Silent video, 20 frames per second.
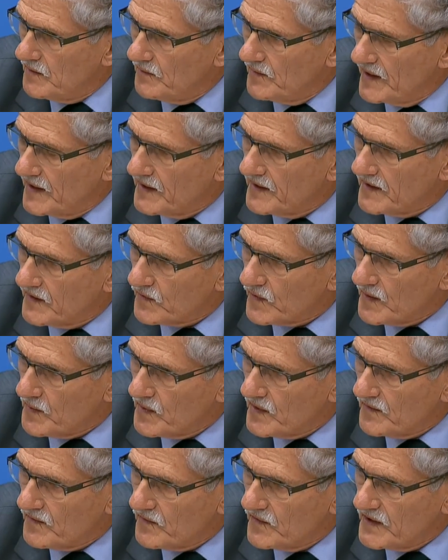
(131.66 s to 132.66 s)
men and
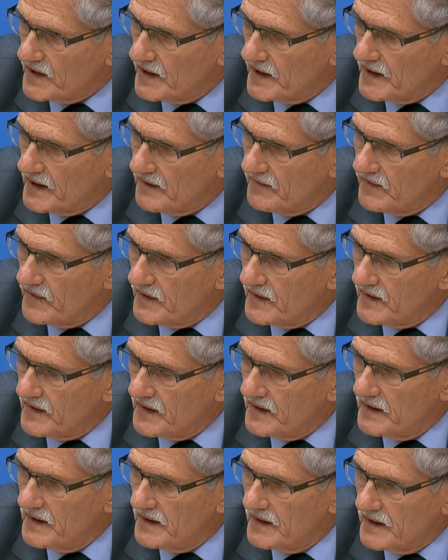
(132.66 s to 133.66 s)
women we have
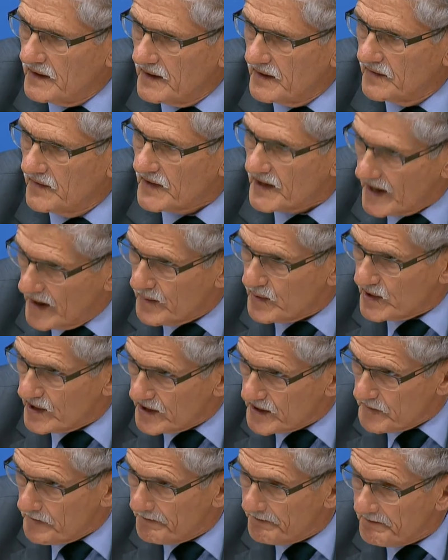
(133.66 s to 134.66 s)
in the
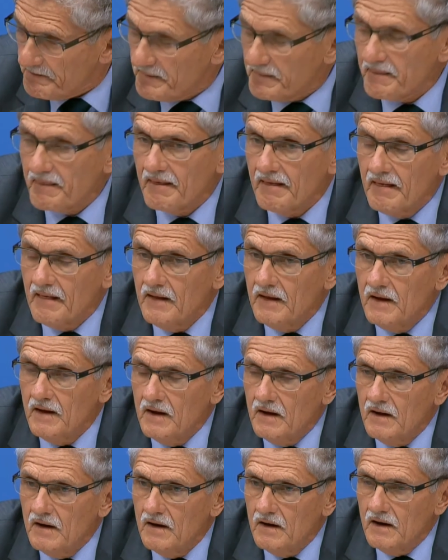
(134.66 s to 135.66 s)
cabinet.
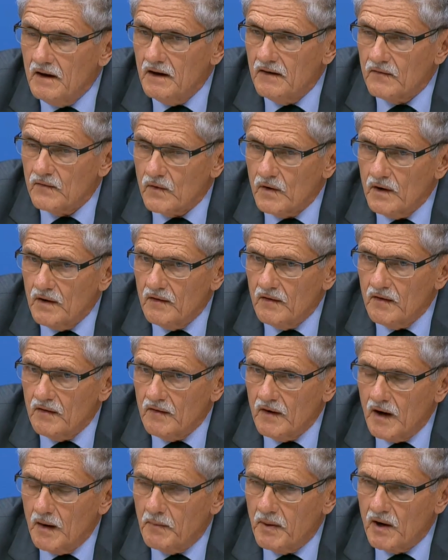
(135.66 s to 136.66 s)
And uh,
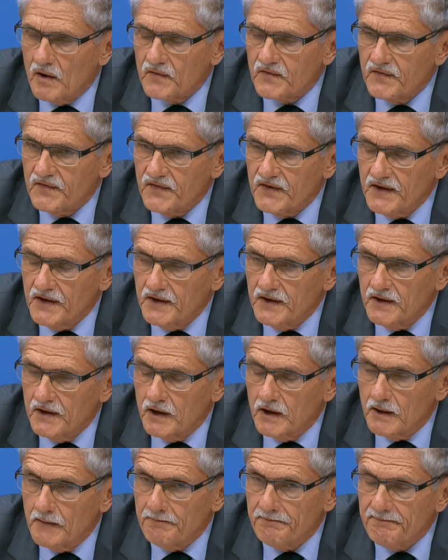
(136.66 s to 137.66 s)
about the
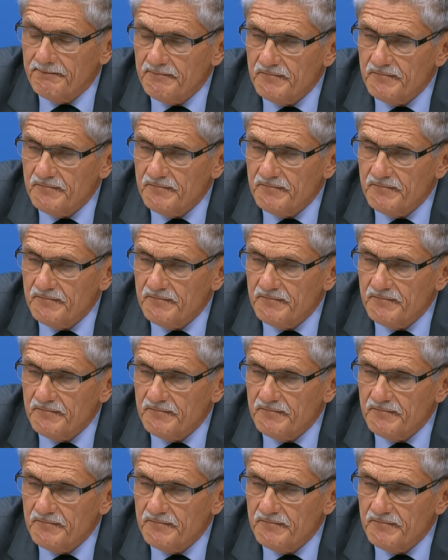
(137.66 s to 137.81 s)
uh,